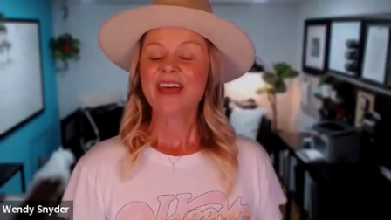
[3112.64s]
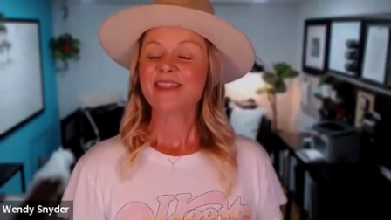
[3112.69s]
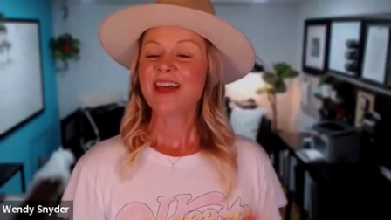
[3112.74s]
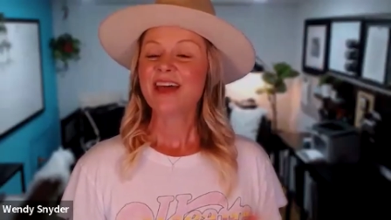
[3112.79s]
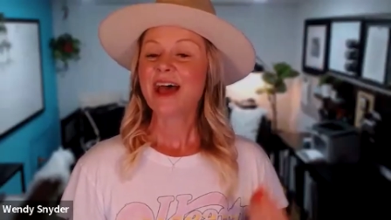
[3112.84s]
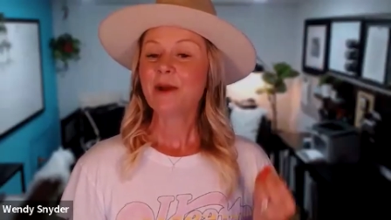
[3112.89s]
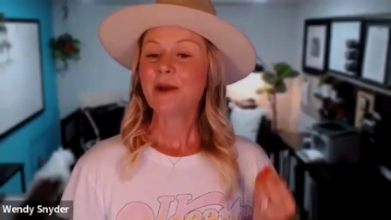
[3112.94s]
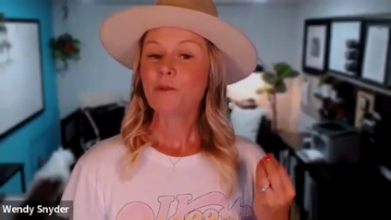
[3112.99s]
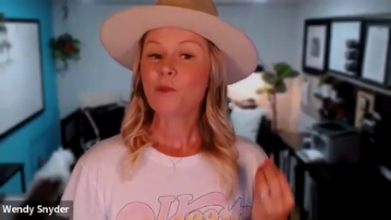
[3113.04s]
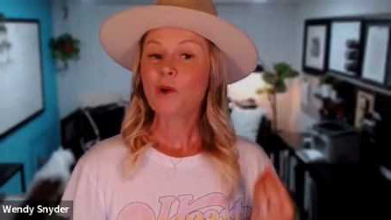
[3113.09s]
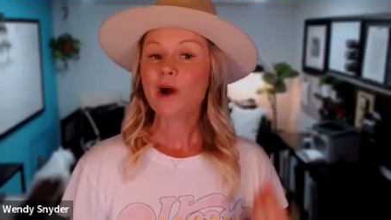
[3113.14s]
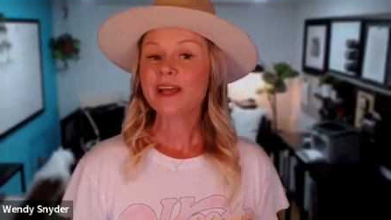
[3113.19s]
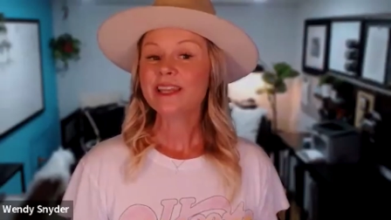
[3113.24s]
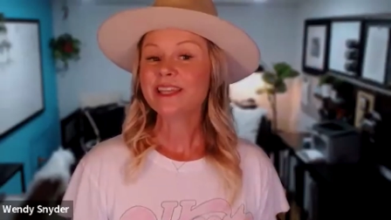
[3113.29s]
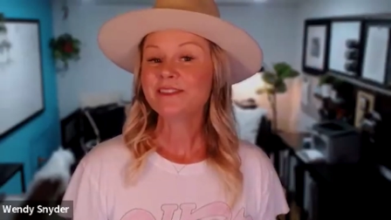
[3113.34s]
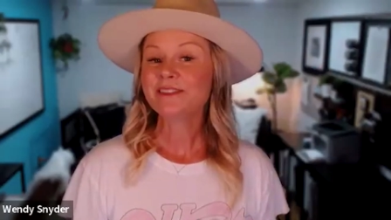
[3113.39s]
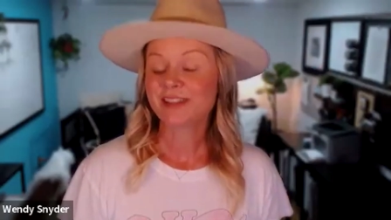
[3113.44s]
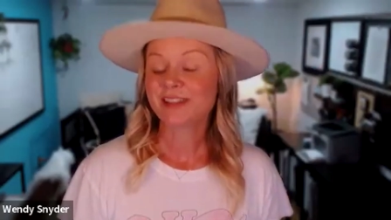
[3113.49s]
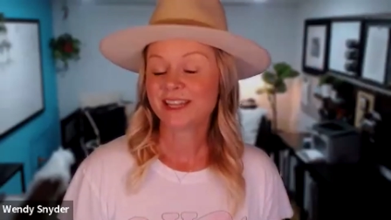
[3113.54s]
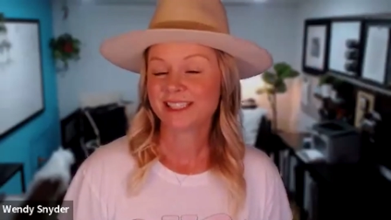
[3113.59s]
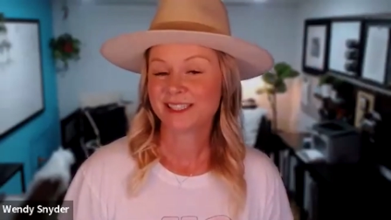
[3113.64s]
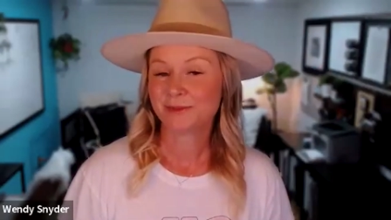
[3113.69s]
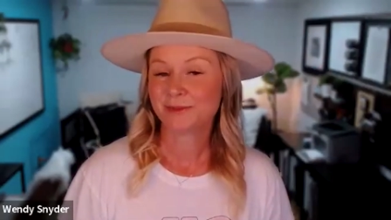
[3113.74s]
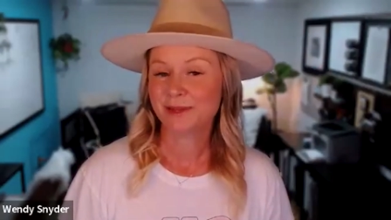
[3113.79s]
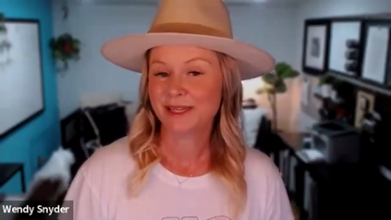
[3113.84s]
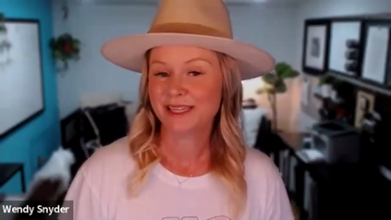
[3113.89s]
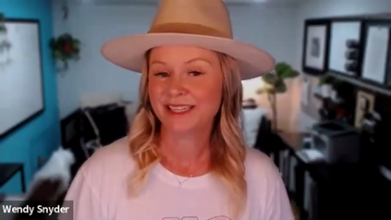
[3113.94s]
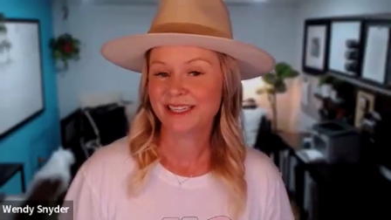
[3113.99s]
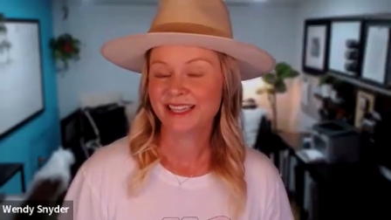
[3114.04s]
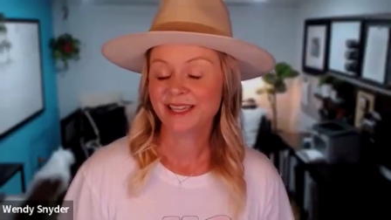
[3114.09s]
That one
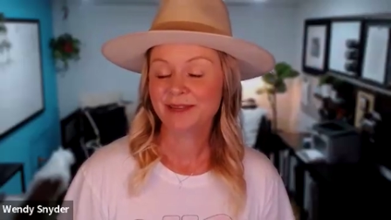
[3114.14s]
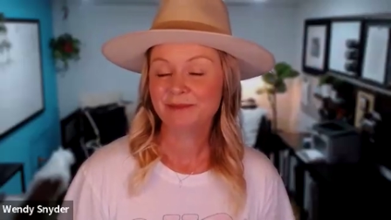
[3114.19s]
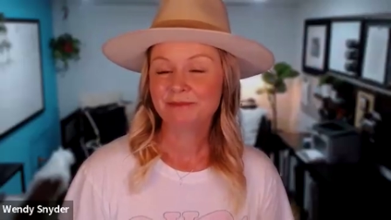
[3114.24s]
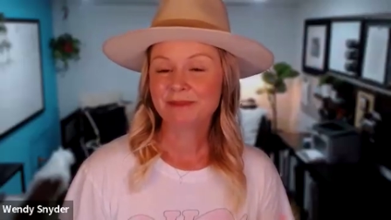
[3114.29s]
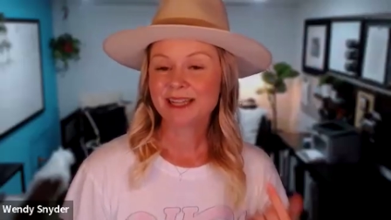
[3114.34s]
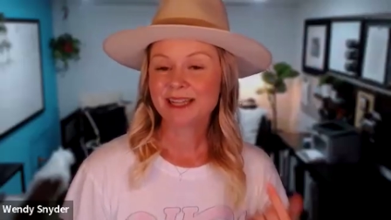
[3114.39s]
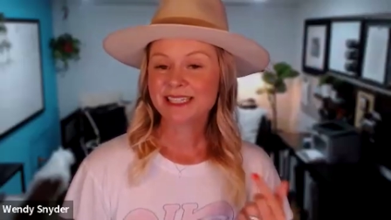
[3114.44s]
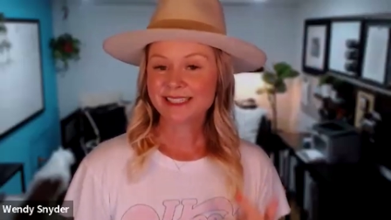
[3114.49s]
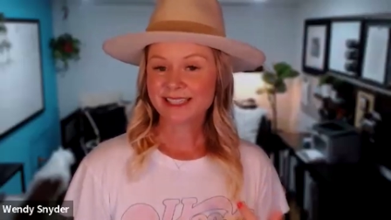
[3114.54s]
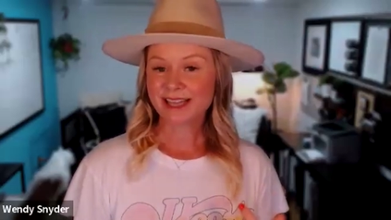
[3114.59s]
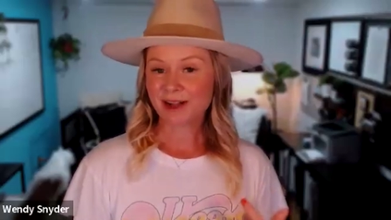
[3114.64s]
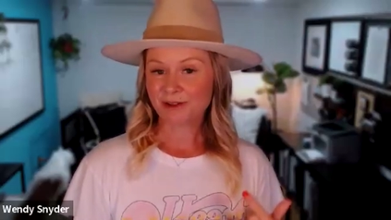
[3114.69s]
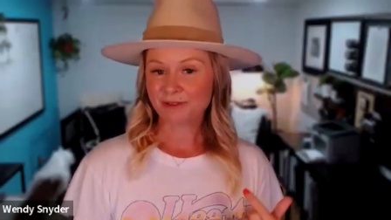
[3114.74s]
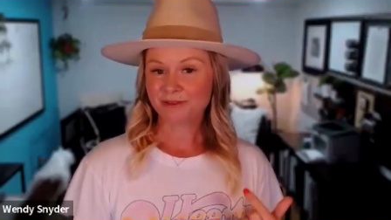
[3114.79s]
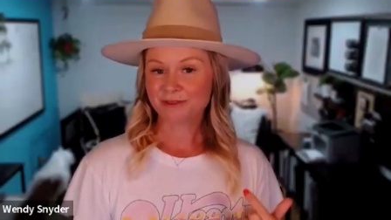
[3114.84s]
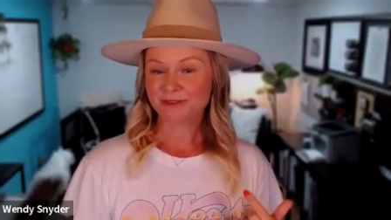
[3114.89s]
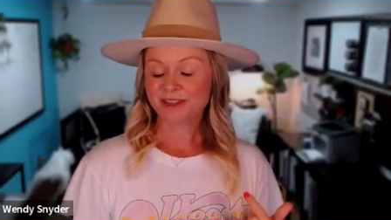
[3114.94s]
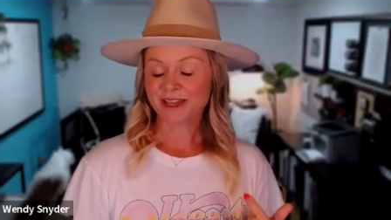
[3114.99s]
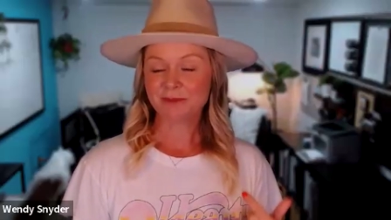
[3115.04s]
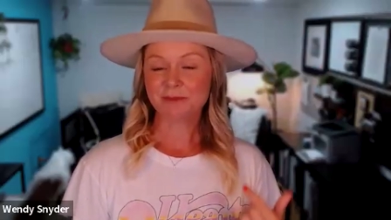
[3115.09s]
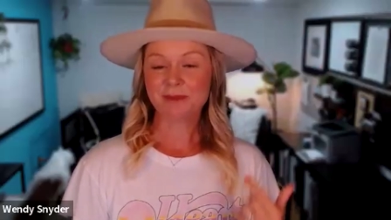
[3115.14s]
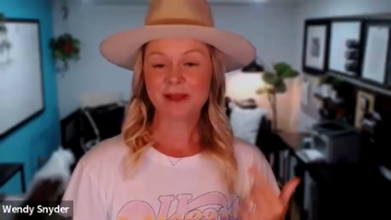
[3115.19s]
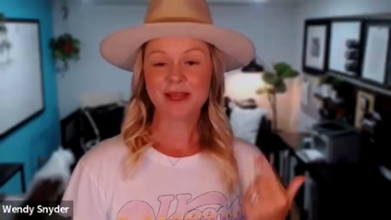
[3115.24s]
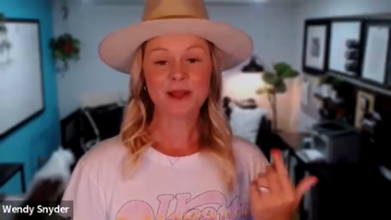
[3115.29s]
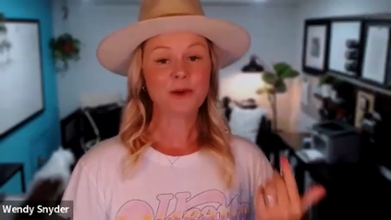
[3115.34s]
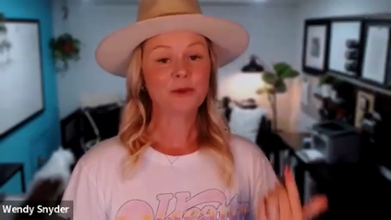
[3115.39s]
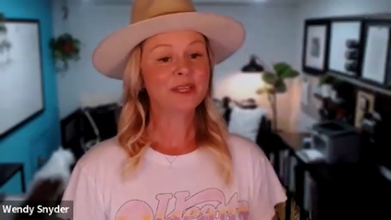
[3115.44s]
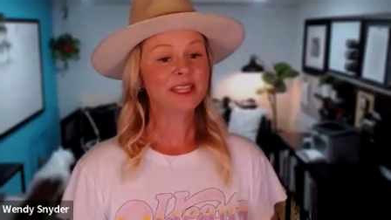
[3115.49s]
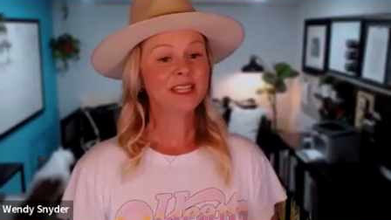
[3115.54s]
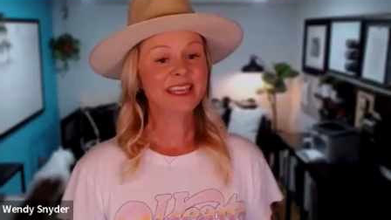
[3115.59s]
investment in myself and my
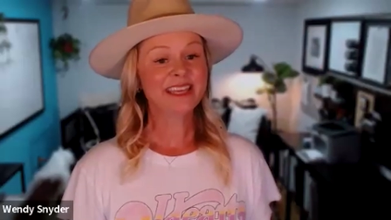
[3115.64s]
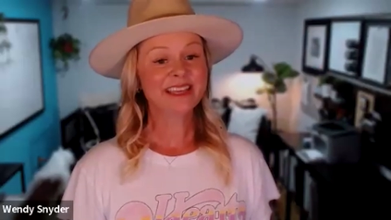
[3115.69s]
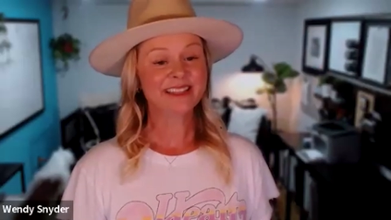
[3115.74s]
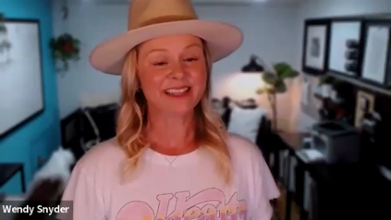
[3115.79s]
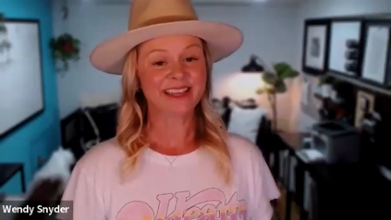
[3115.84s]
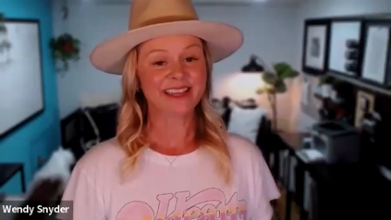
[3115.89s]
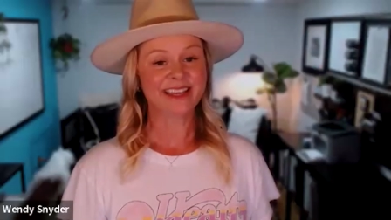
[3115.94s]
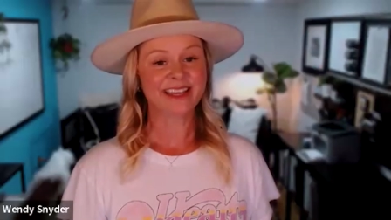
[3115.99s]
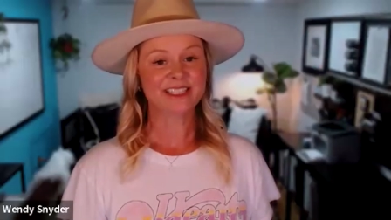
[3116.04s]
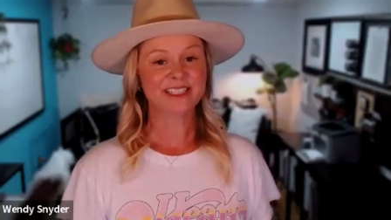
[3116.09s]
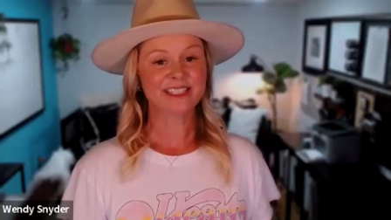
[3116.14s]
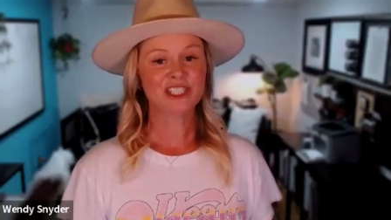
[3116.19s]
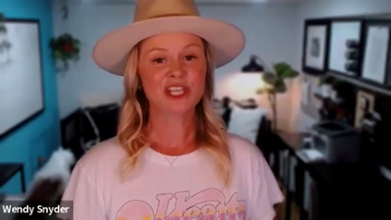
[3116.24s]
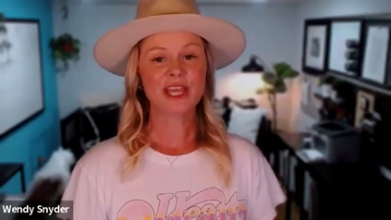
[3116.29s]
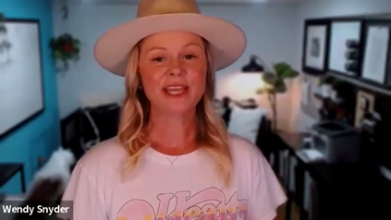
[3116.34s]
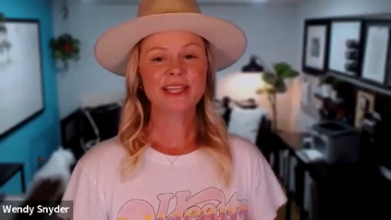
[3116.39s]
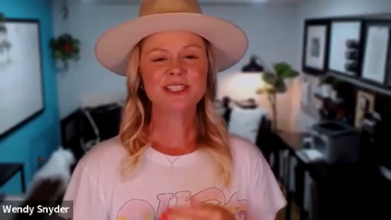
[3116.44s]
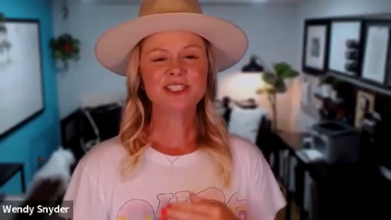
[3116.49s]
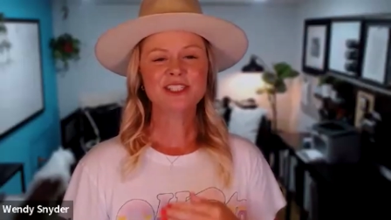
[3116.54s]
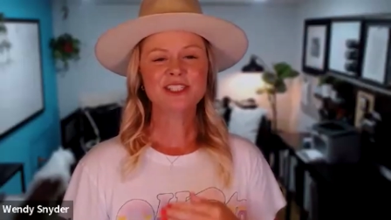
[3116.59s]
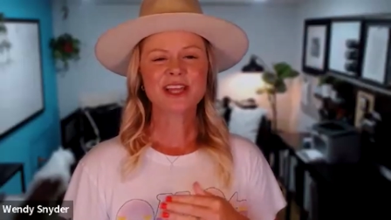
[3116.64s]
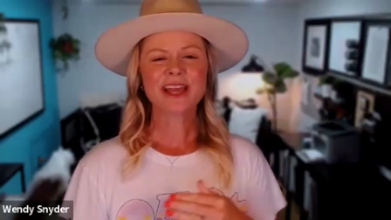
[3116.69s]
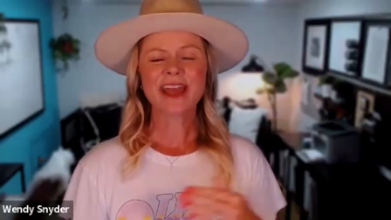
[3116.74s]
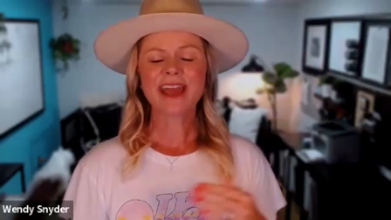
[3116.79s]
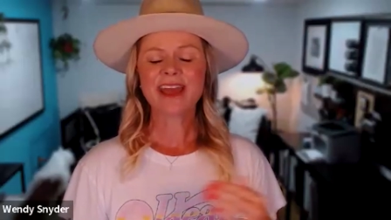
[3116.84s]
own healing changed